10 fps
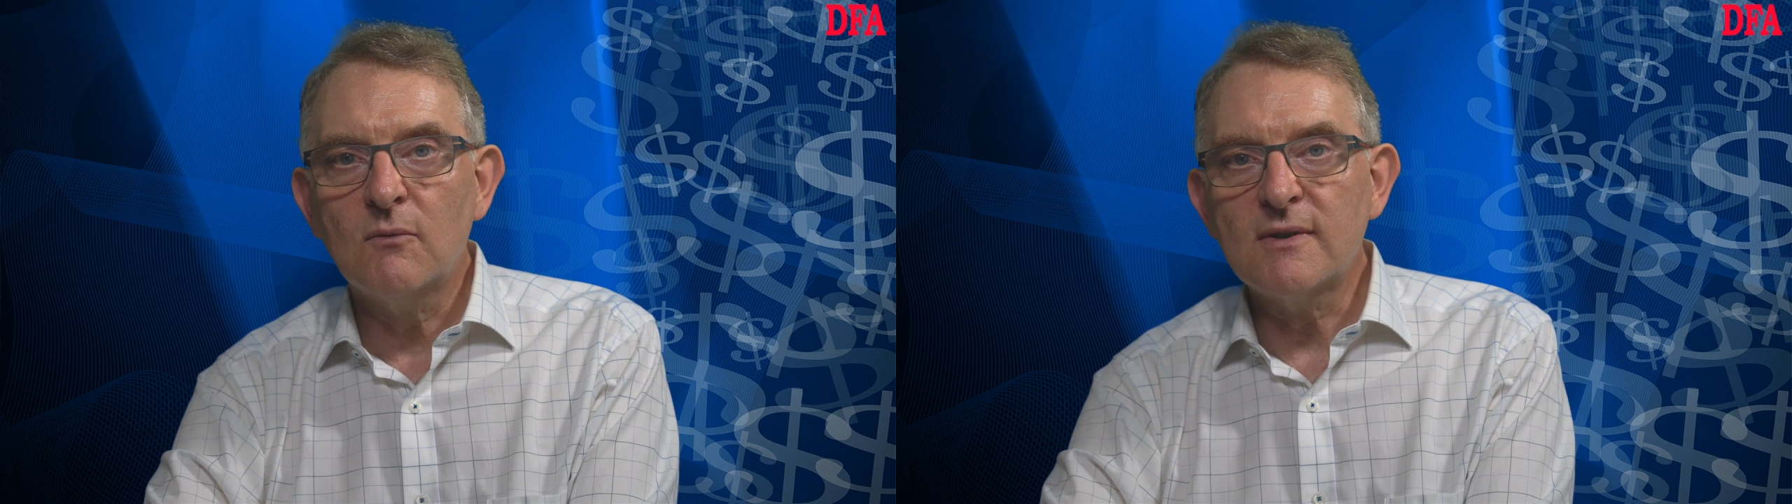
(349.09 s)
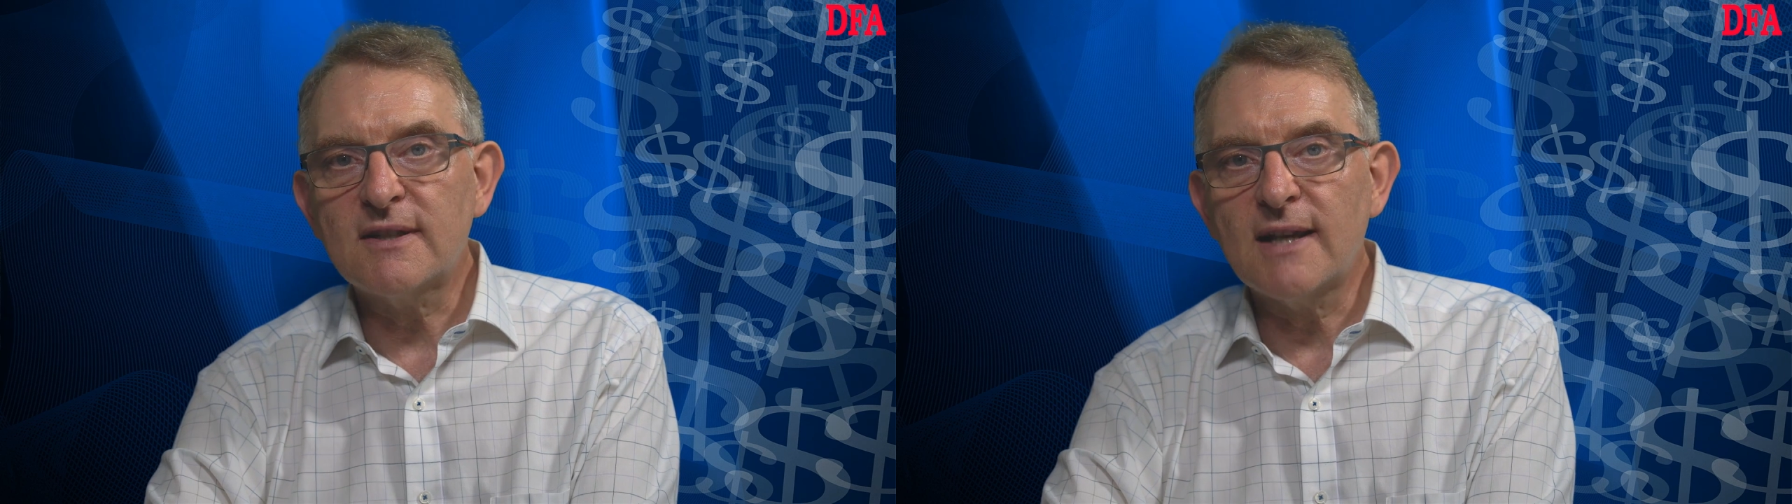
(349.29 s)

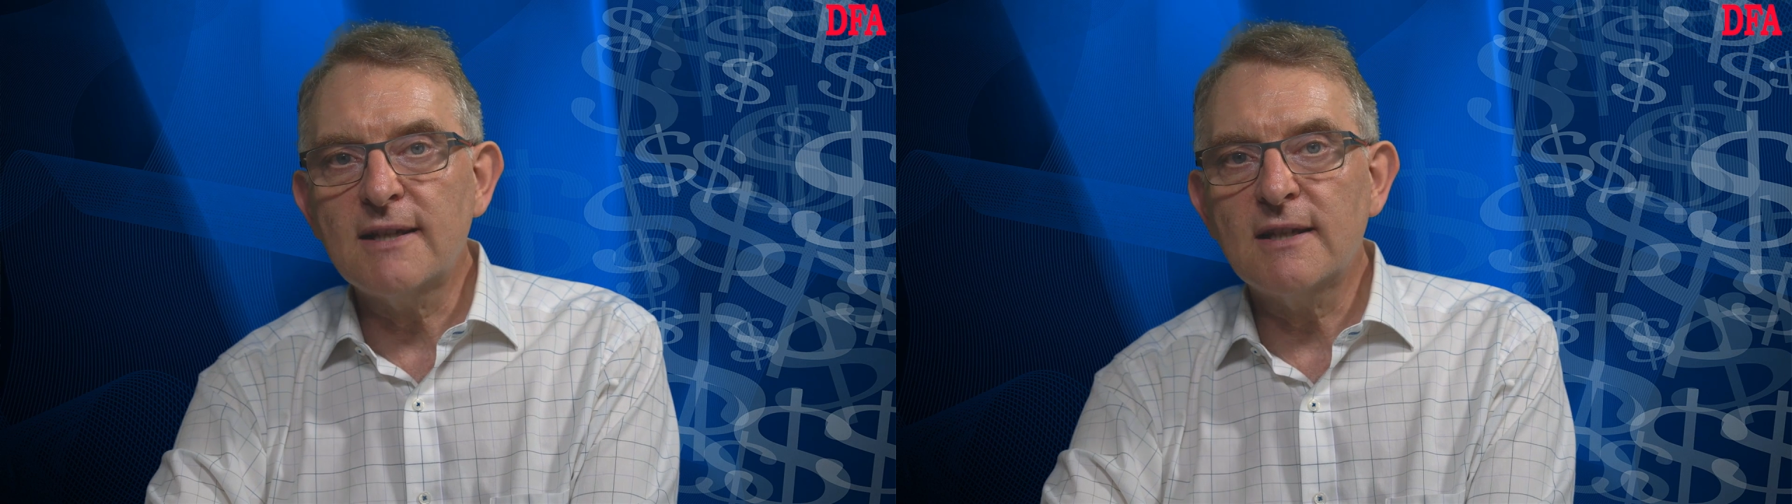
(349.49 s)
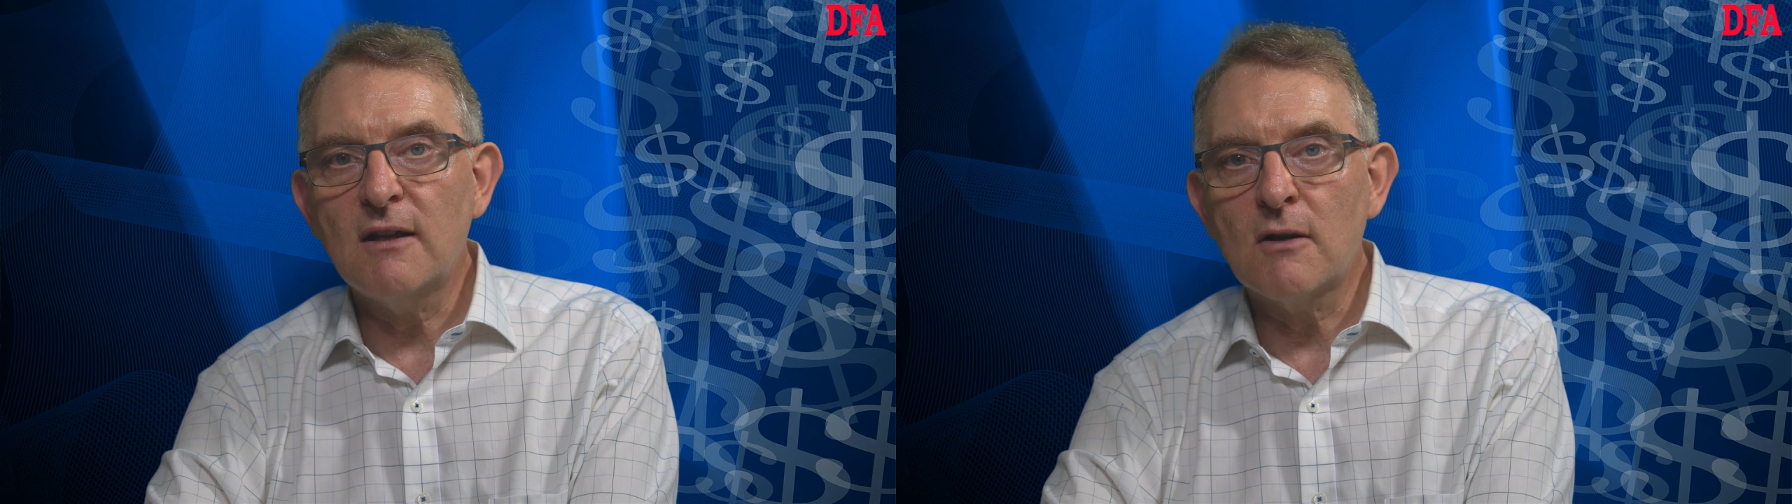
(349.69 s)
with
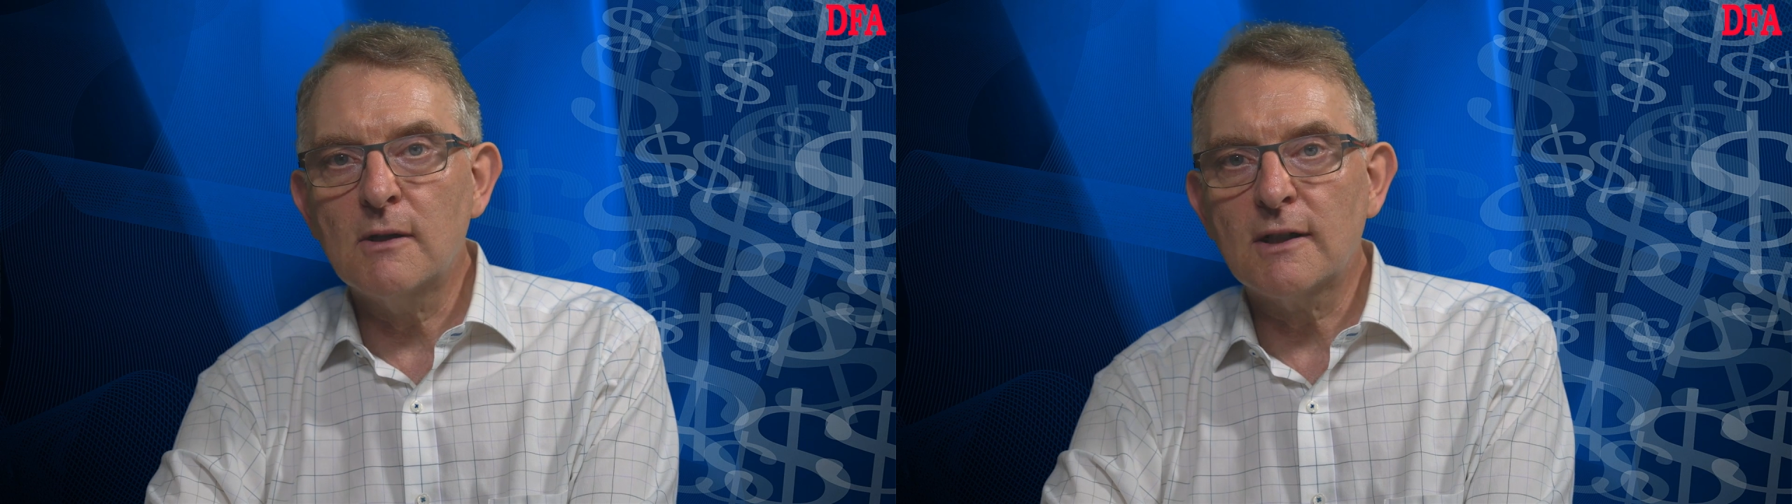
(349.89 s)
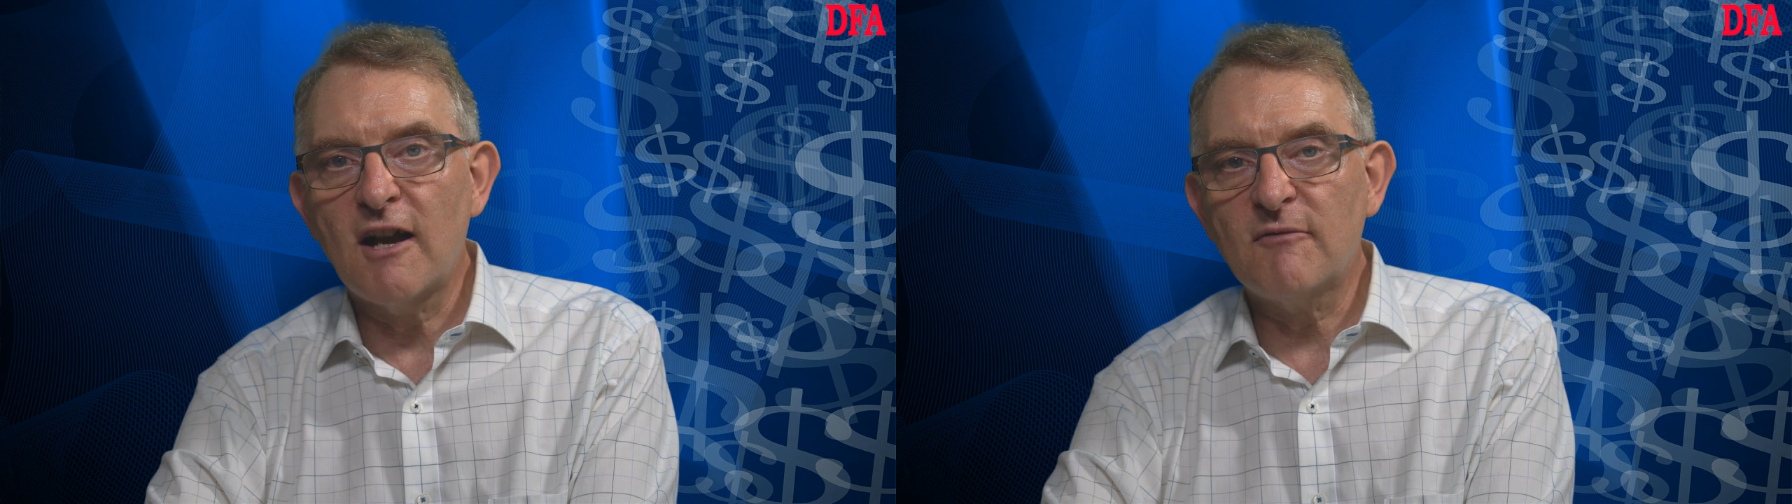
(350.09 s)
state and
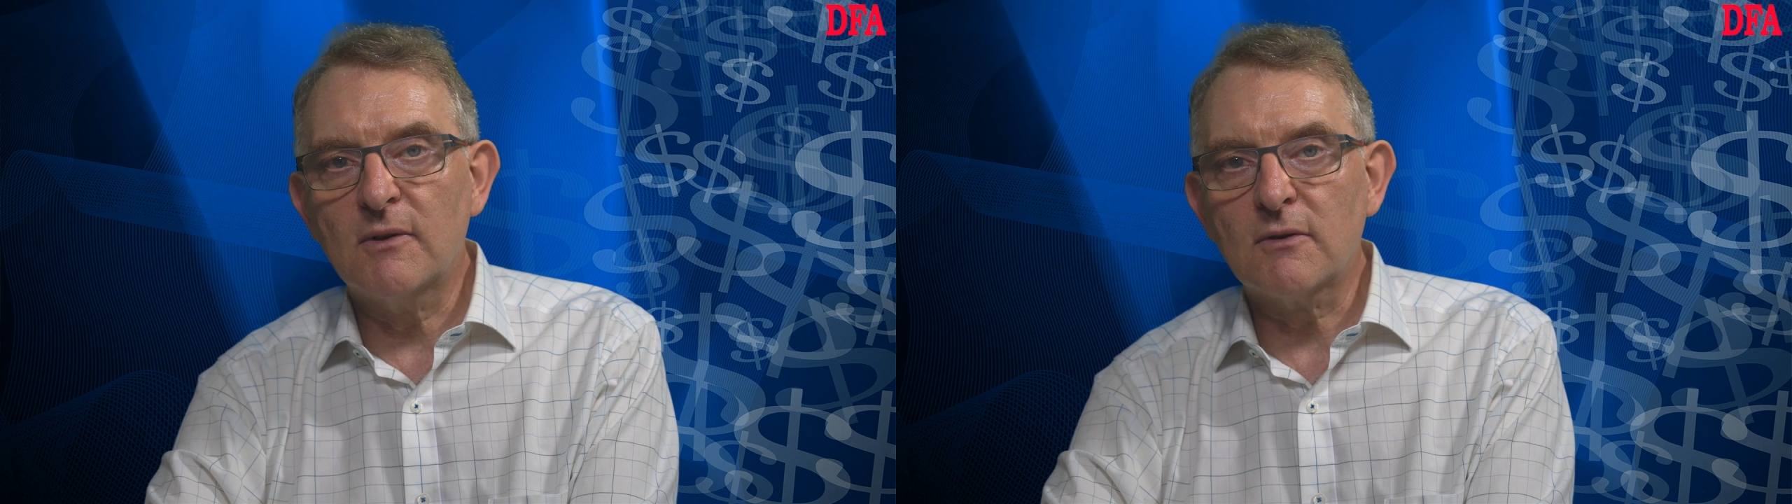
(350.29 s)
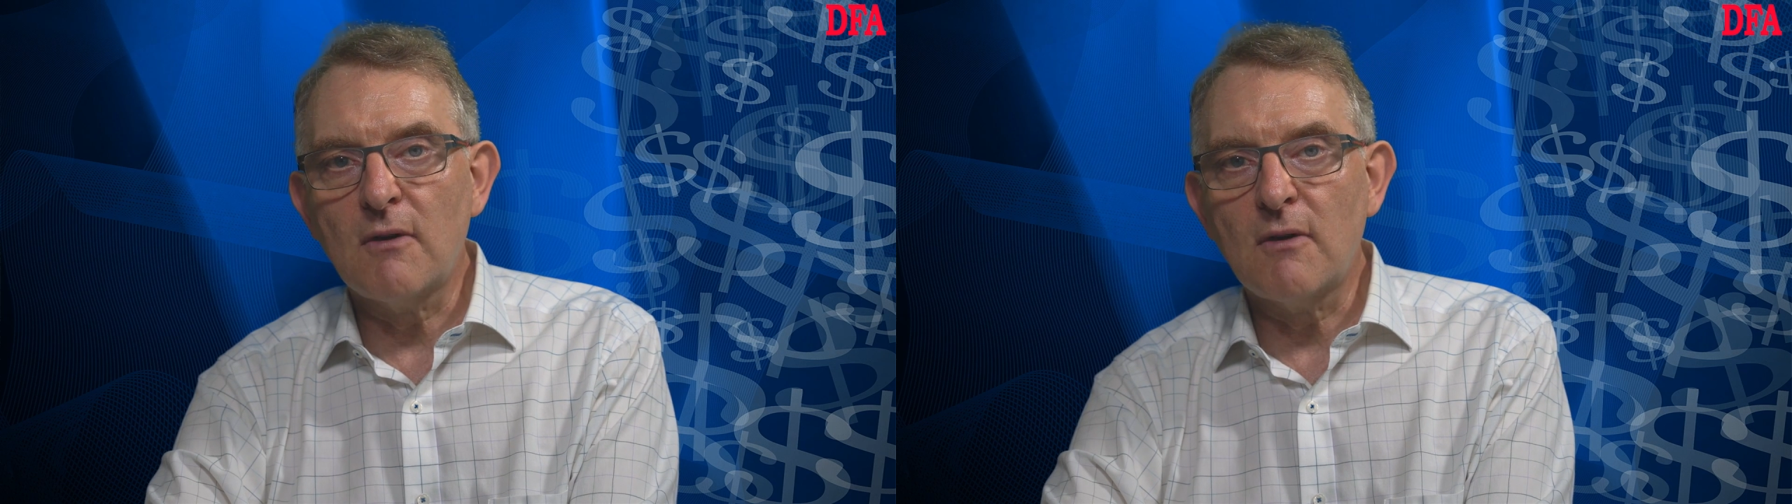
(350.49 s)
local government